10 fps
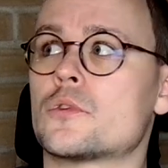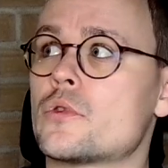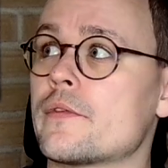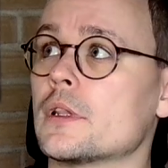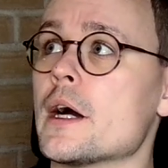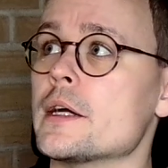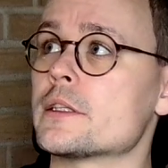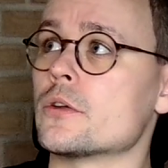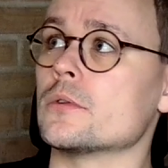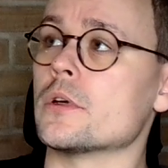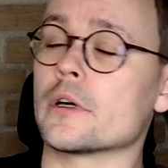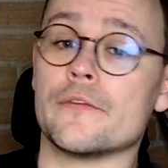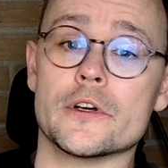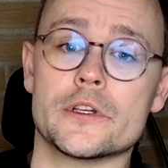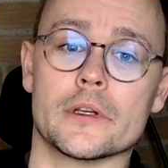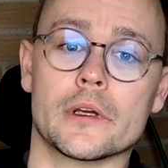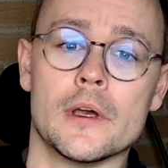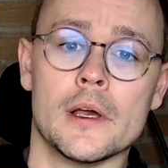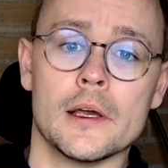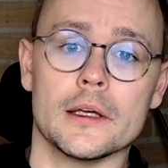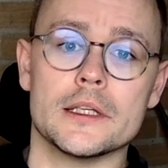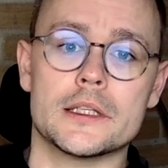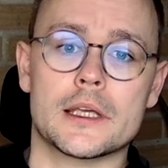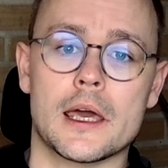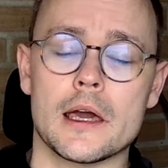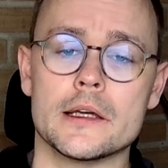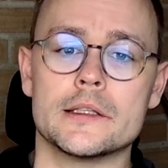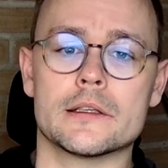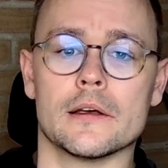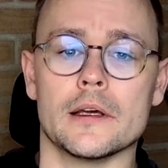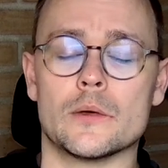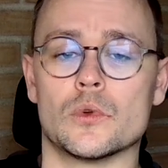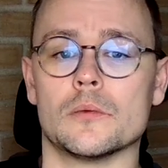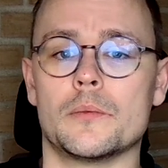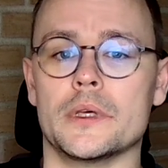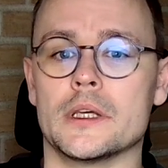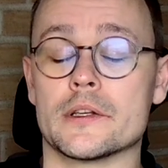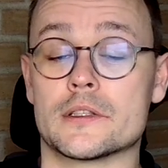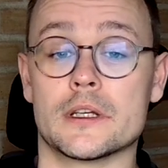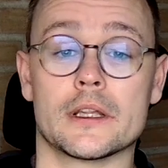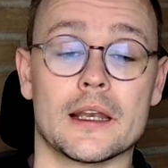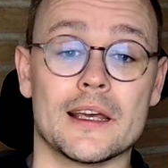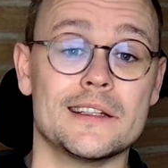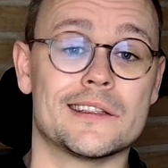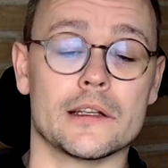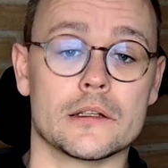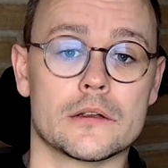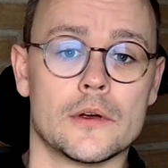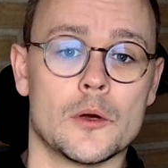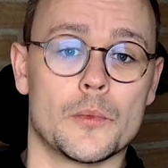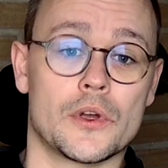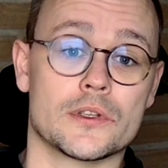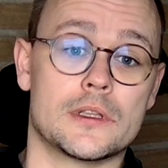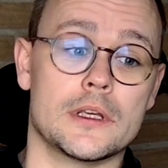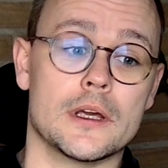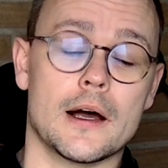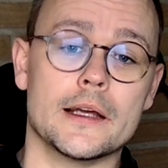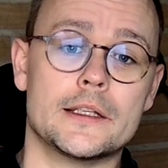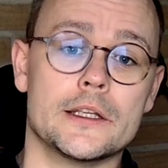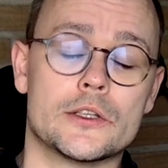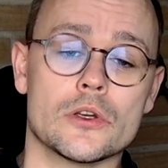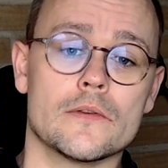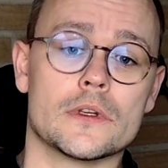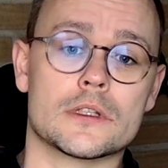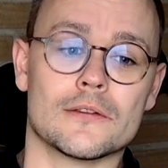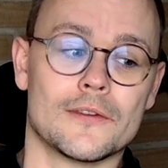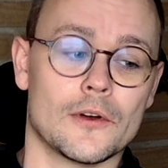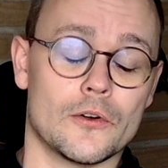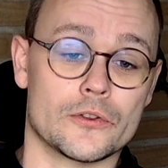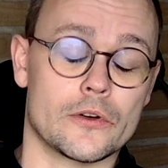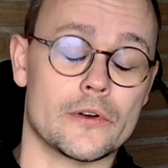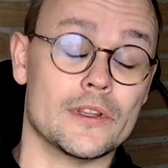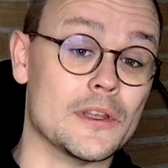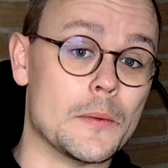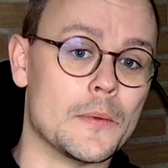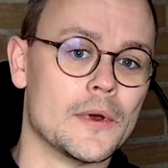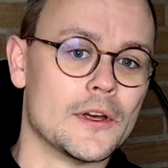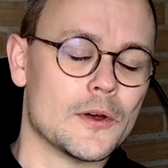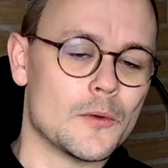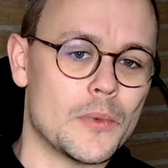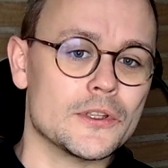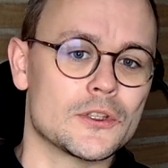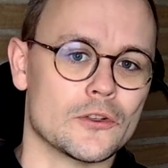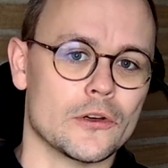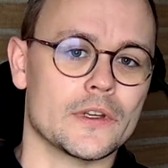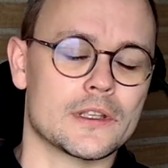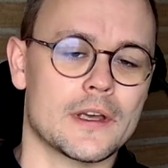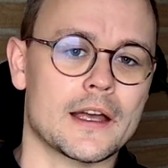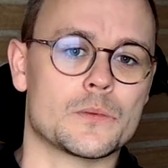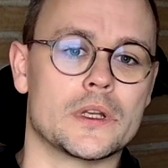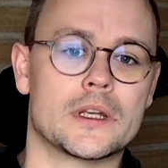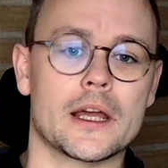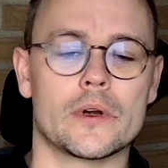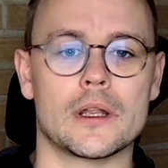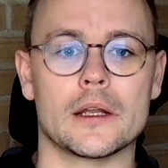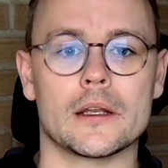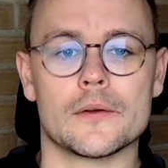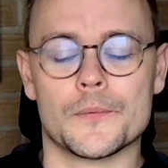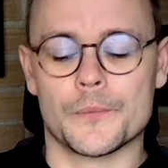traffic lights are no longer functioning. In this case, it will be considered an incident because the IT service, the bus service has been degraded.